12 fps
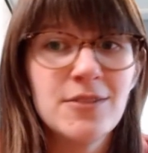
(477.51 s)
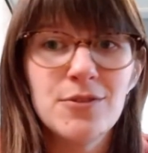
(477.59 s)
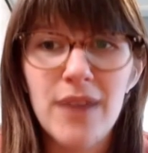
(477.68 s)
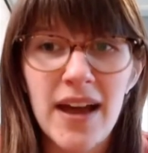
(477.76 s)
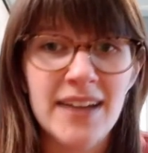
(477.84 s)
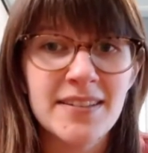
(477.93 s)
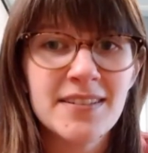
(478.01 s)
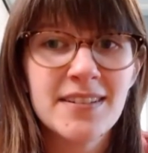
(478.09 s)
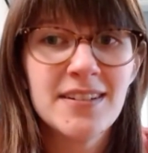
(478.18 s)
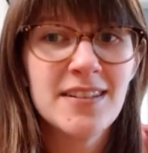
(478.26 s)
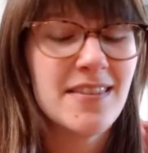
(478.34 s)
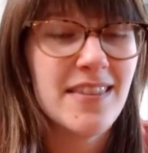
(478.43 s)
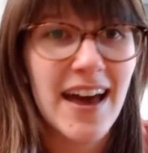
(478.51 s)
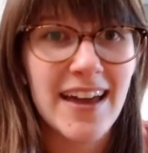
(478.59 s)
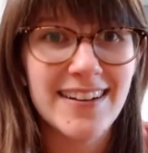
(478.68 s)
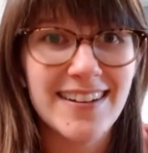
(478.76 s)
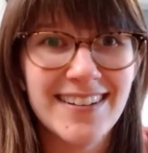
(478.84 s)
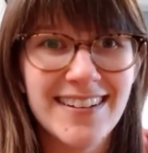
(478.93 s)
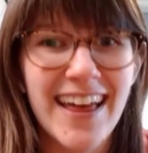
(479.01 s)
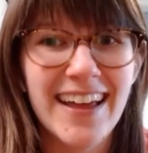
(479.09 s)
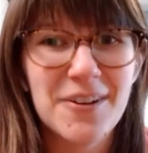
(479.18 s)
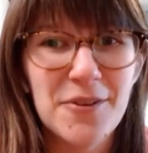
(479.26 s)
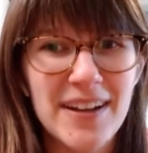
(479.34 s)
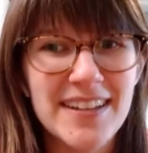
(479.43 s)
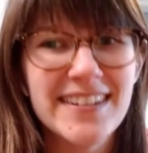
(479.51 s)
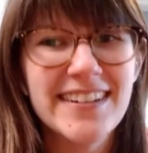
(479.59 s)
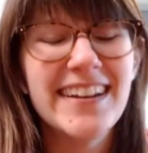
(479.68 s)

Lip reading: to ask that question,